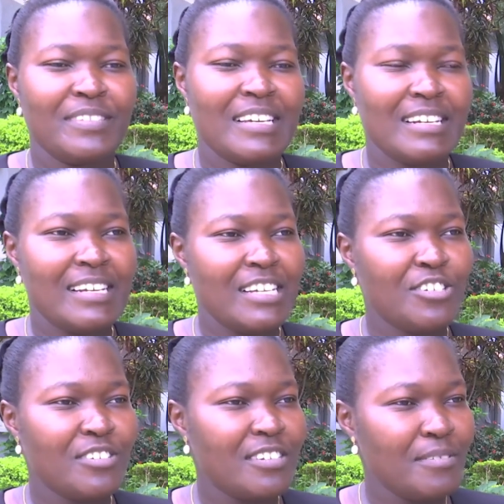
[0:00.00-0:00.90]
the
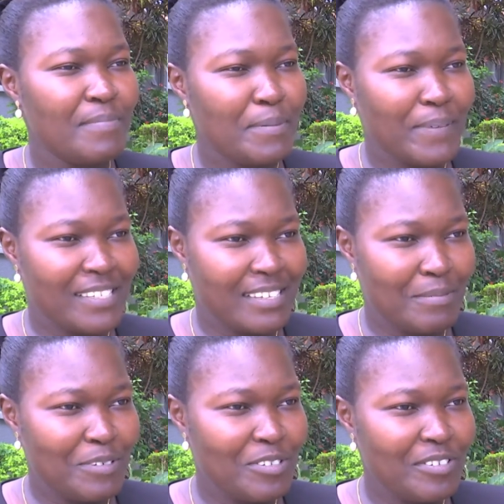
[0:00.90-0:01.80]
relationship, the
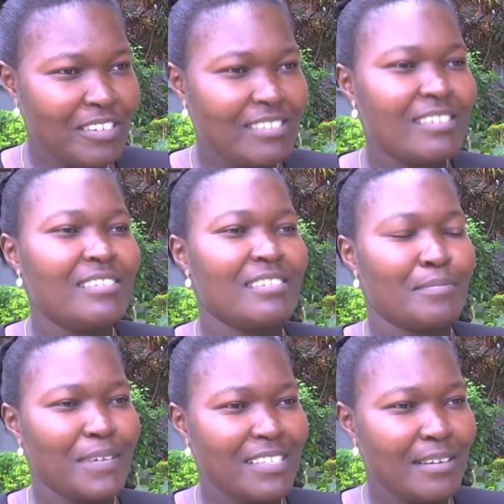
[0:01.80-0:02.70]
perception, the
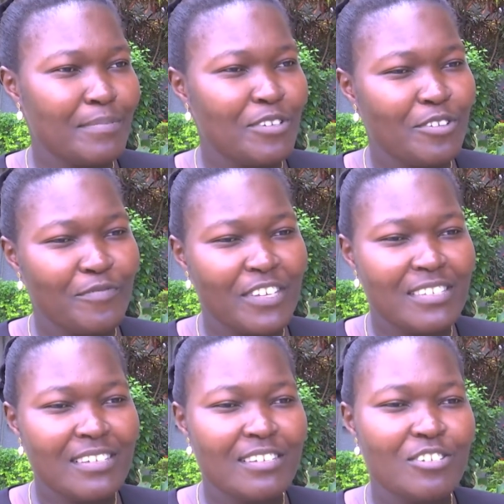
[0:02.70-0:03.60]
citizen perception of the
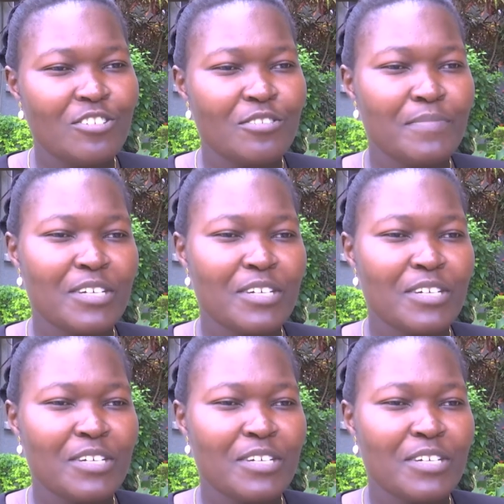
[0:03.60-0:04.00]
institution,